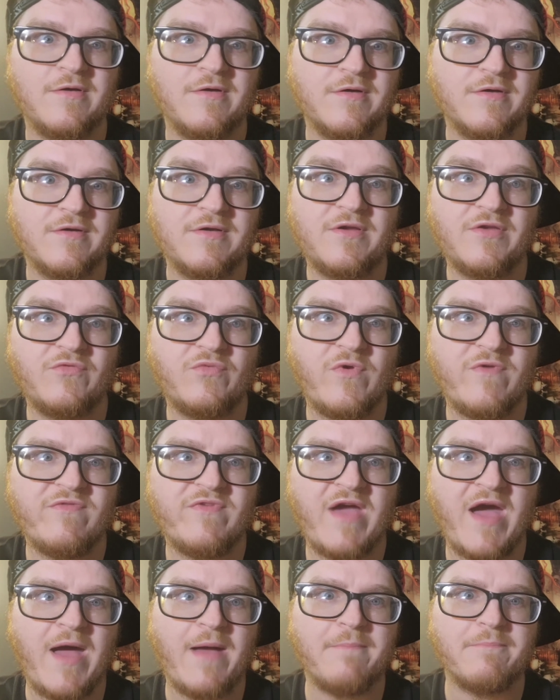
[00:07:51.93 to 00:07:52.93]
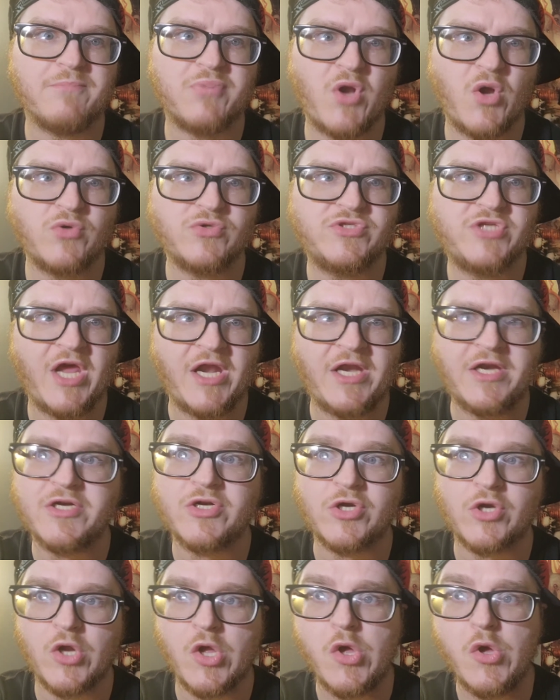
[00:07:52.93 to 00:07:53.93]
Because we've got
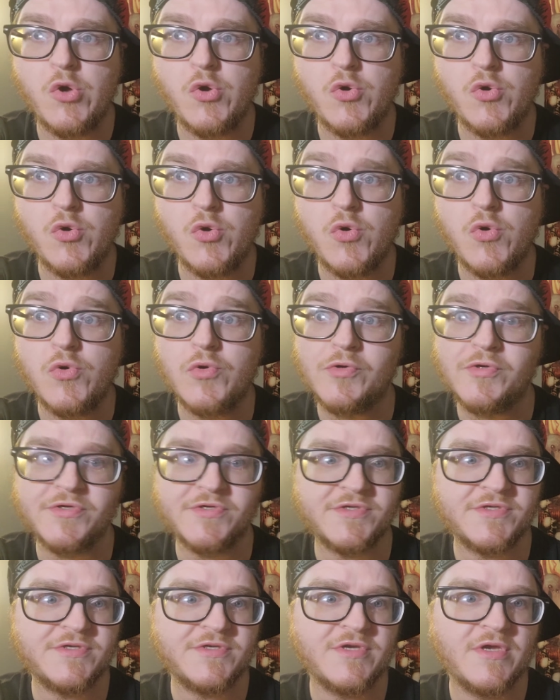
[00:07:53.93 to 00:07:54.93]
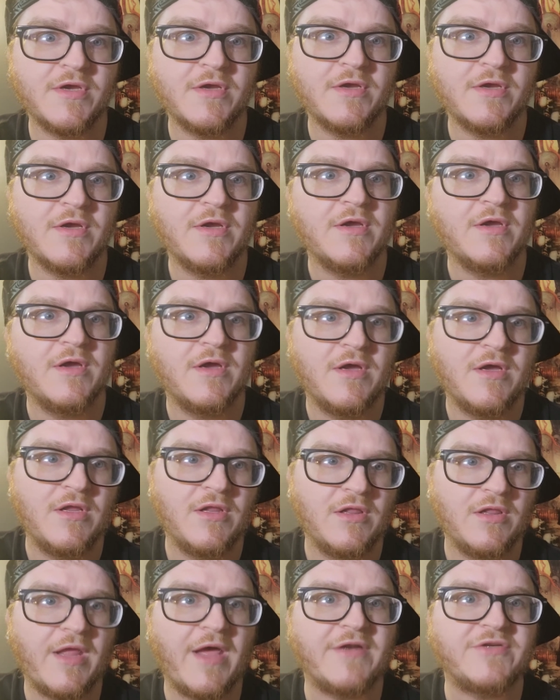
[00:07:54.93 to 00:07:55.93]
Progenitor Ooze
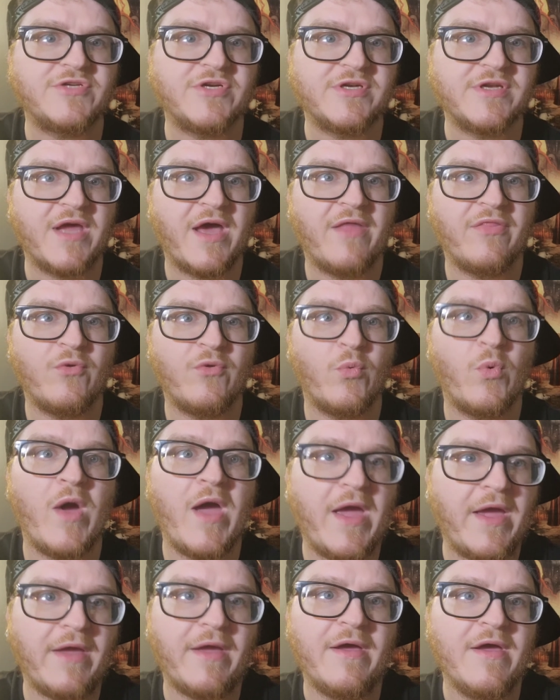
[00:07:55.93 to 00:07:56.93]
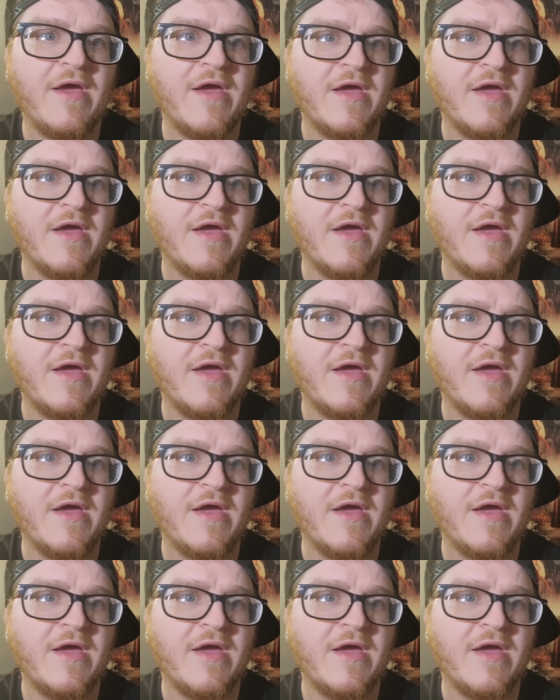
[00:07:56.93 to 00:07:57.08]
legend on the way.